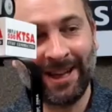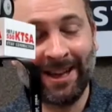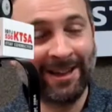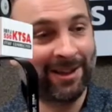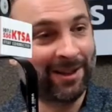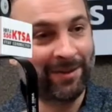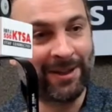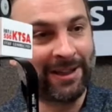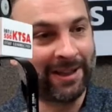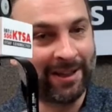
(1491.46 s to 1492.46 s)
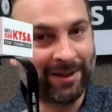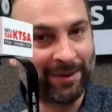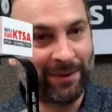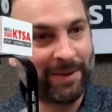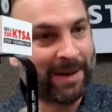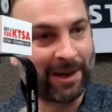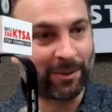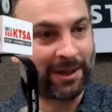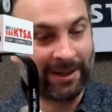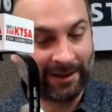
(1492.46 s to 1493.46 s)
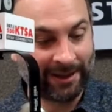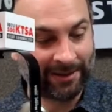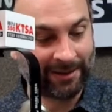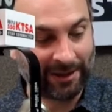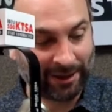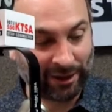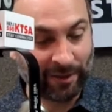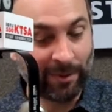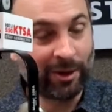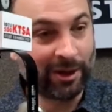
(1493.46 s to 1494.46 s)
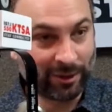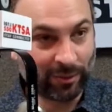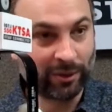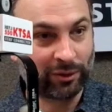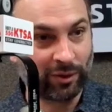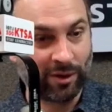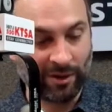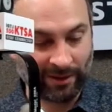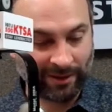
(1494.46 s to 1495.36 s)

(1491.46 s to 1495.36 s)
I love the feedback we're getting. The community's real strong